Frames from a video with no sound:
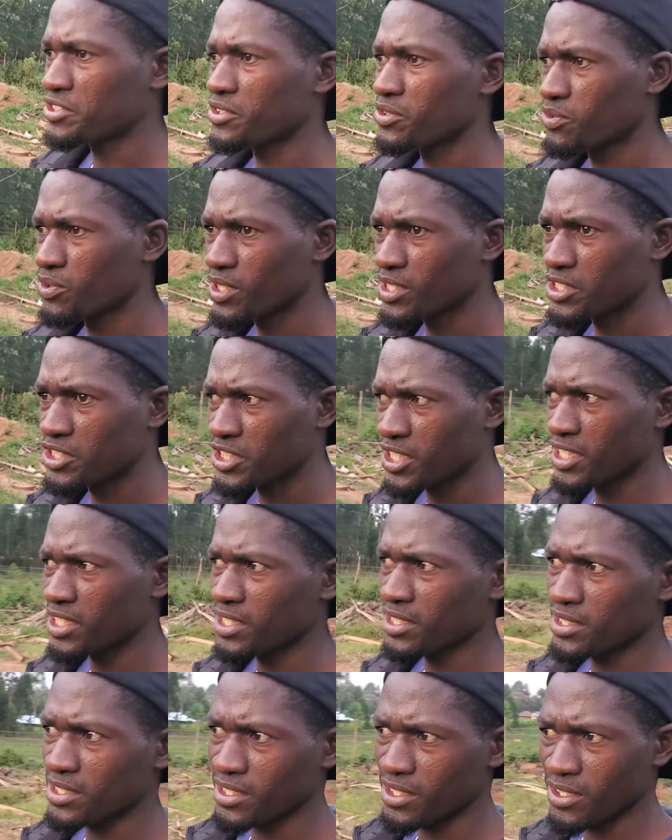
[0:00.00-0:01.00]
your
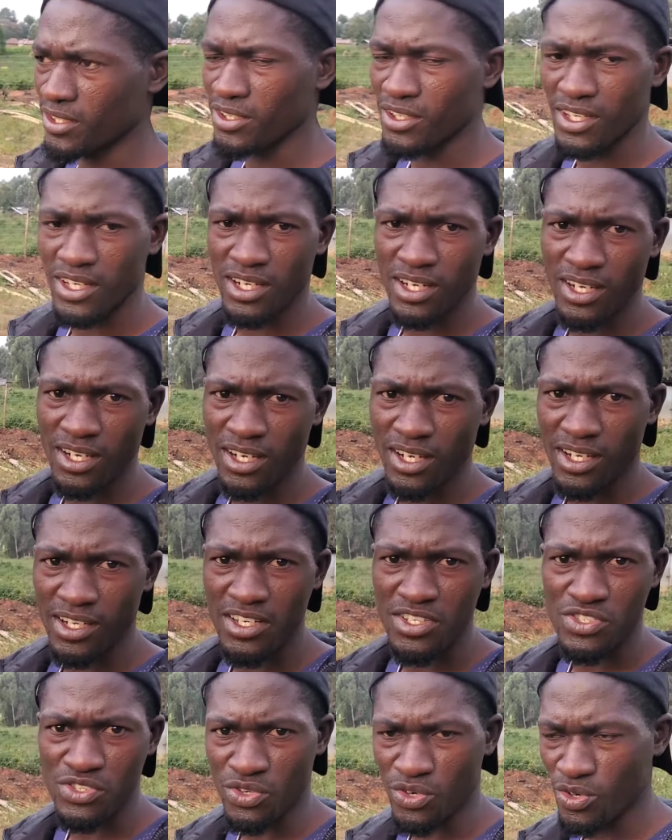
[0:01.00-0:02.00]
child
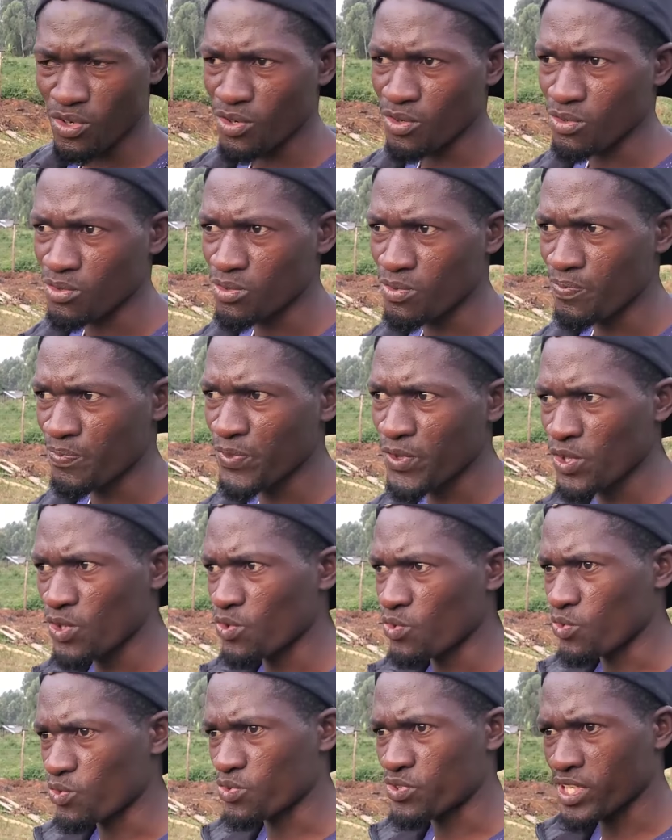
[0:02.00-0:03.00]
is wrong,
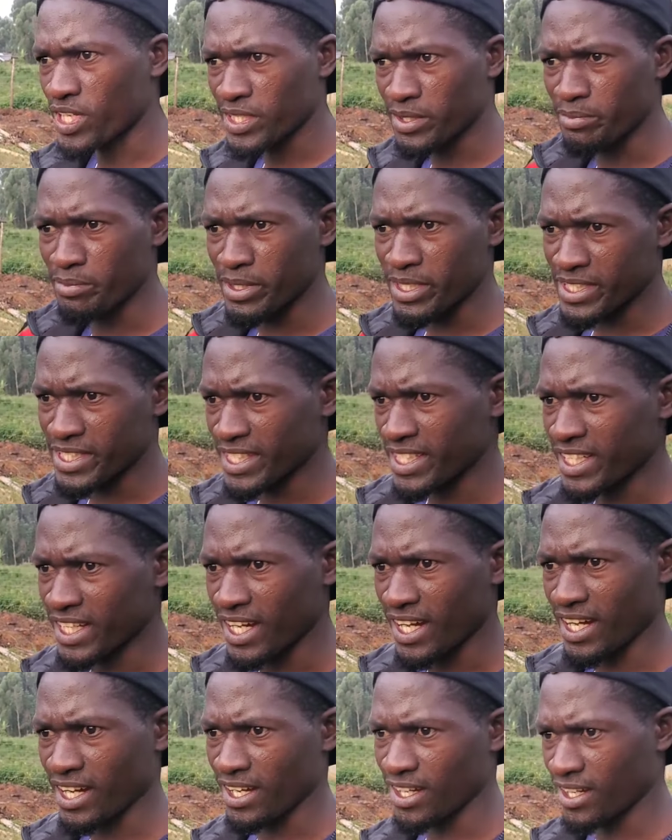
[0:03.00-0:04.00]
you start beating
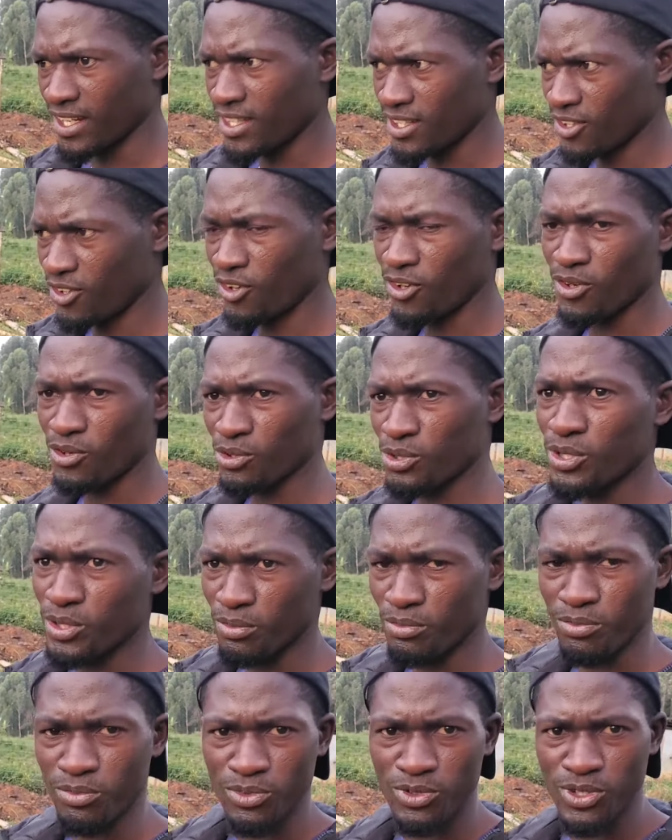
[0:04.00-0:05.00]
her or
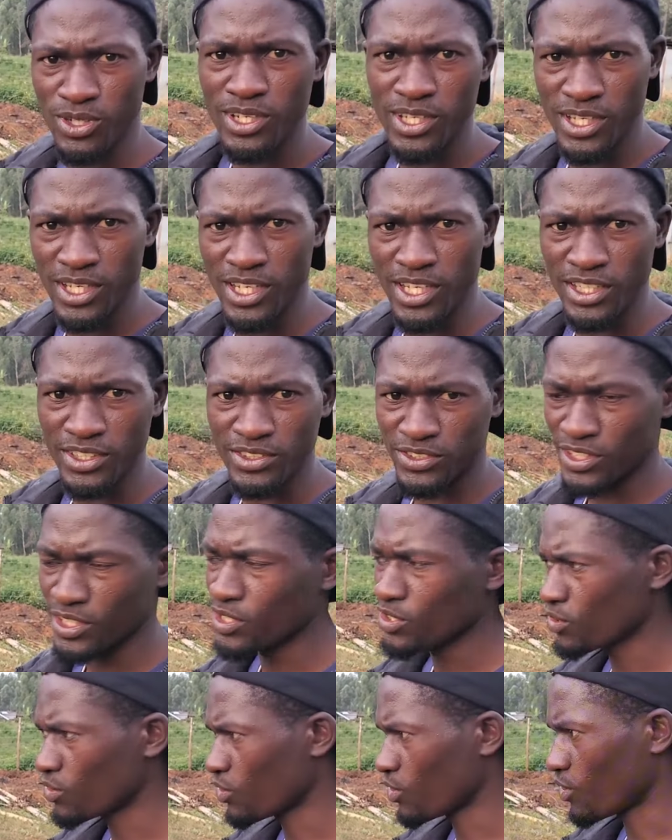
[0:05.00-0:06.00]
him
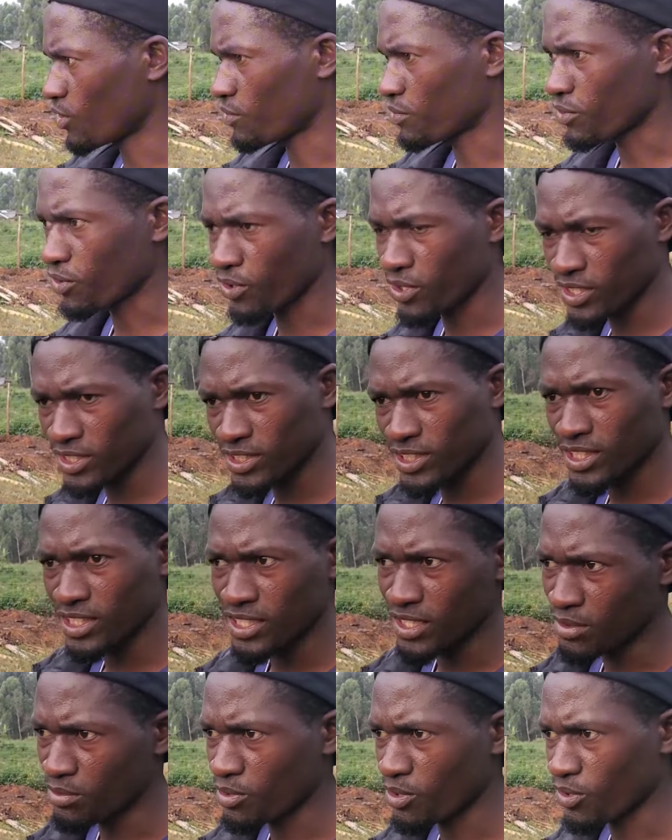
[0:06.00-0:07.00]
instead of correcting
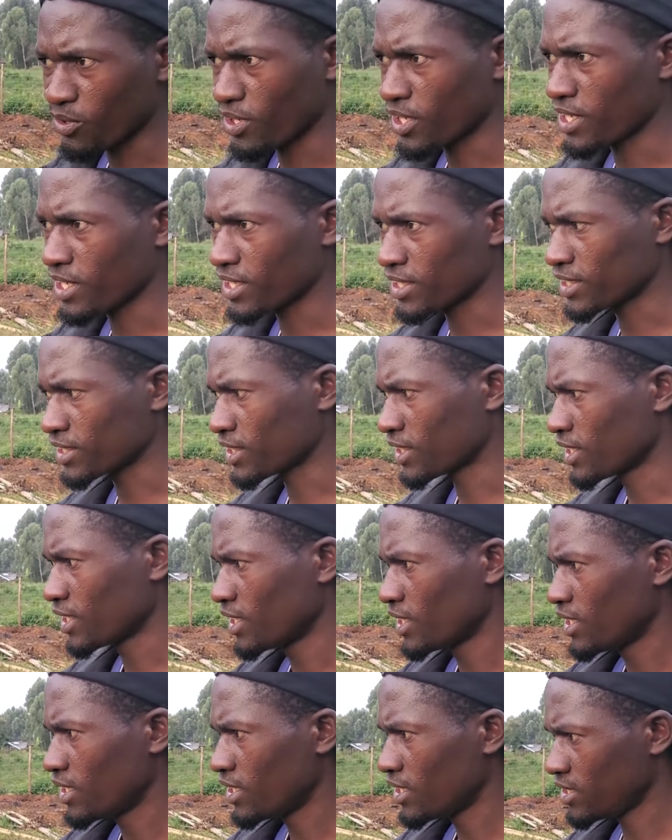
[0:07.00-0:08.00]
him or her, like,
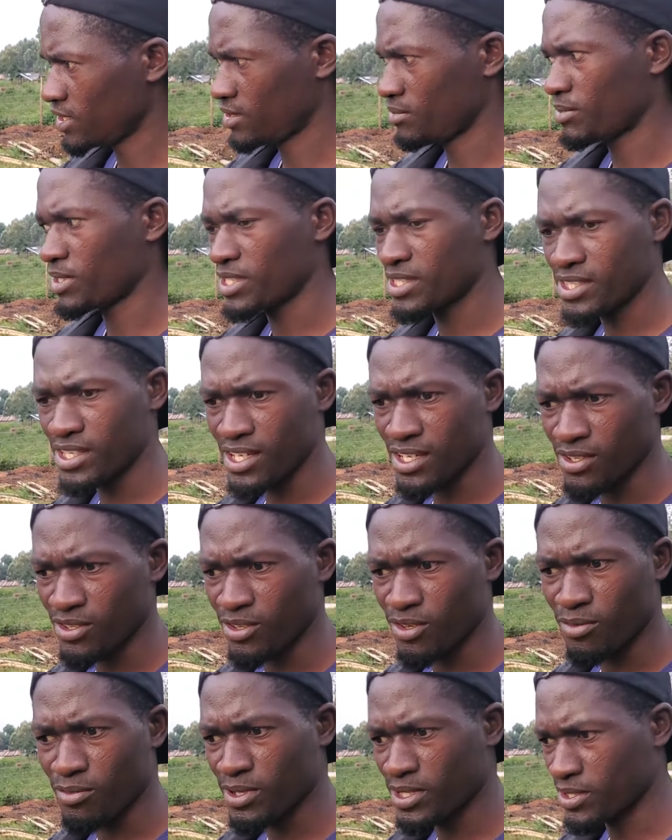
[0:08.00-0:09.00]
hey, my son
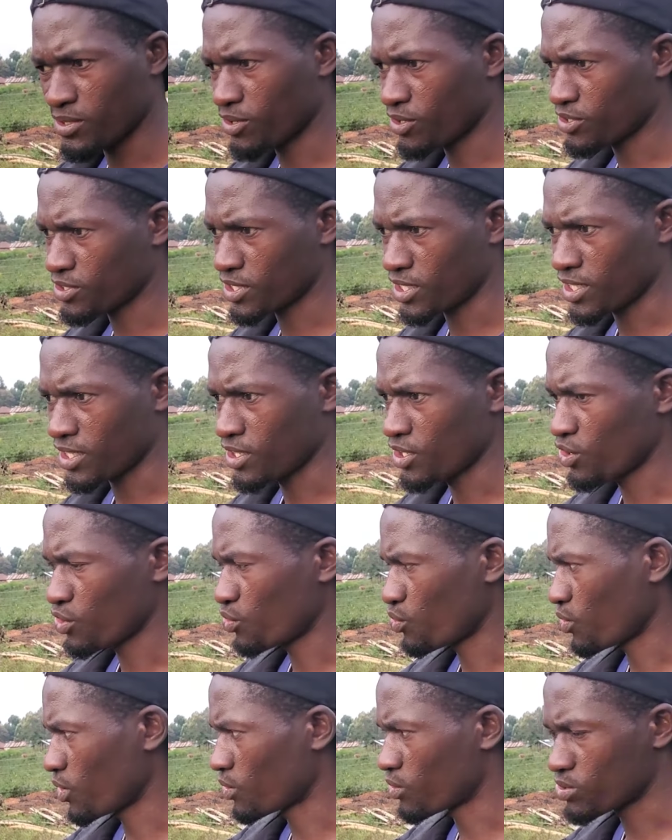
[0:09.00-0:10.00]
or my daughter,
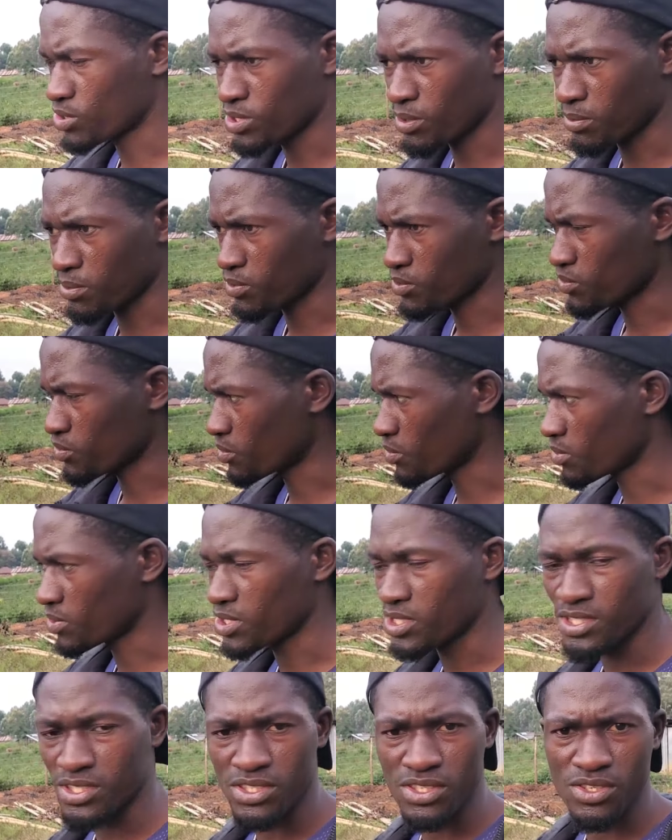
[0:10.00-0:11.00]
you are not supposed to do
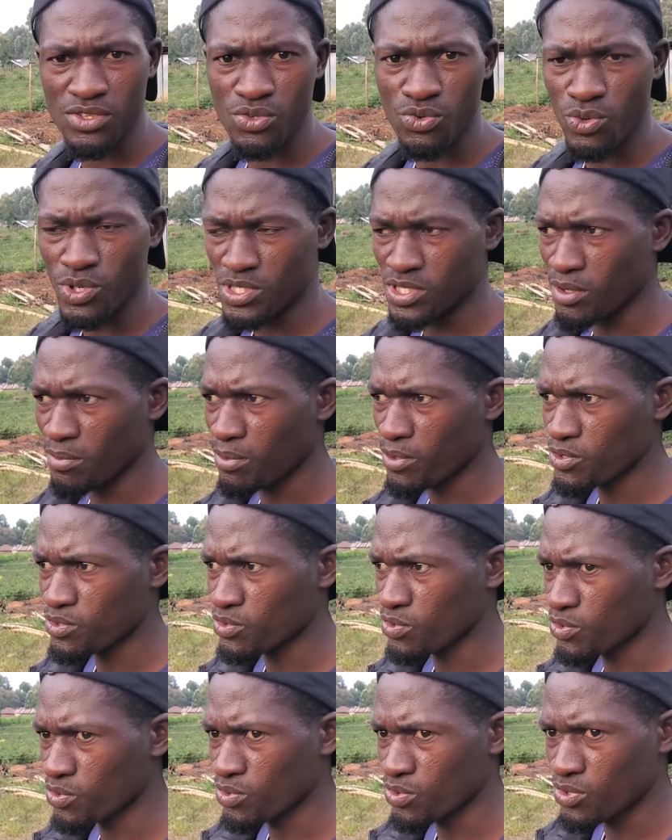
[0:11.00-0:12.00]
this. You are
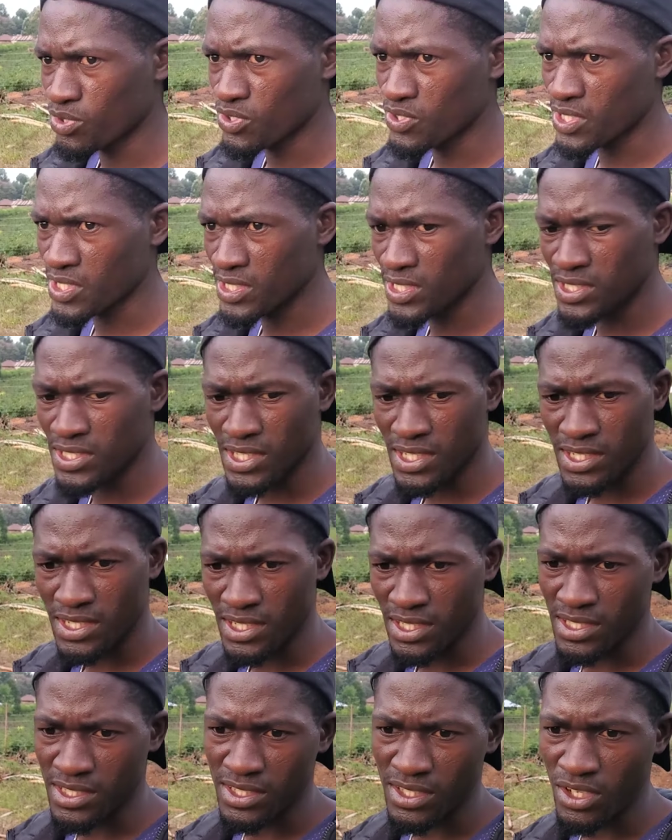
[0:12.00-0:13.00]
supposed to do this and this and
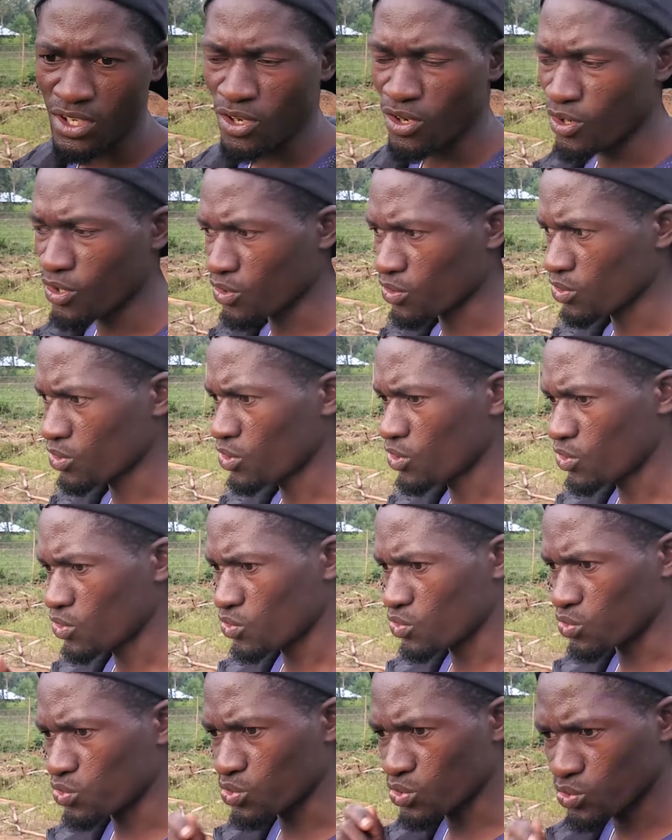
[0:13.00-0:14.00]
this. Or
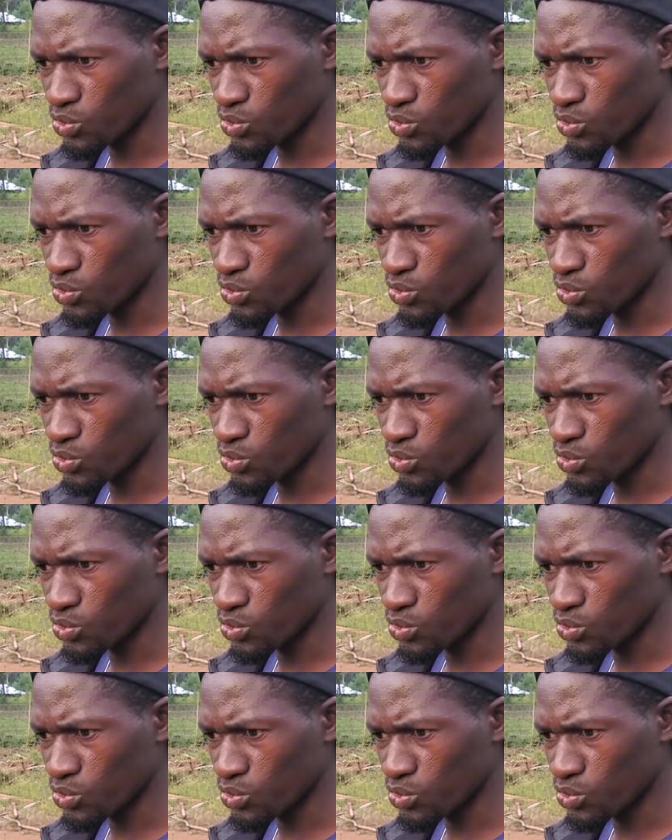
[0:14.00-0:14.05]
you